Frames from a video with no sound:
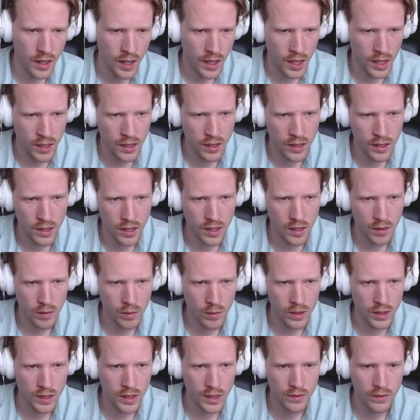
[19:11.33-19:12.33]
And
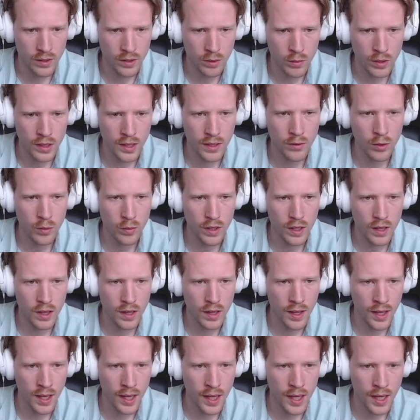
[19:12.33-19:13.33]
we'll leave it with
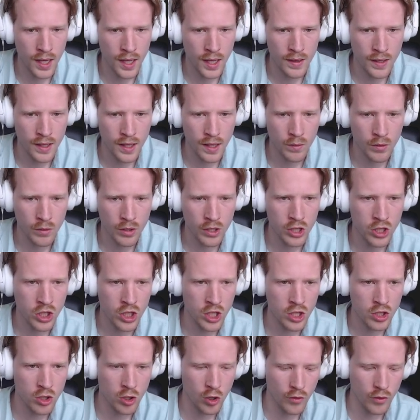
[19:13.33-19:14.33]
that. And then we're going to
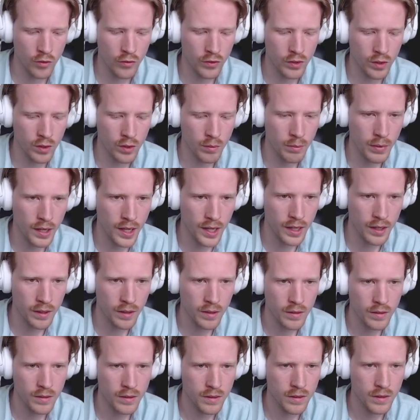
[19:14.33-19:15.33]
change overview to bio.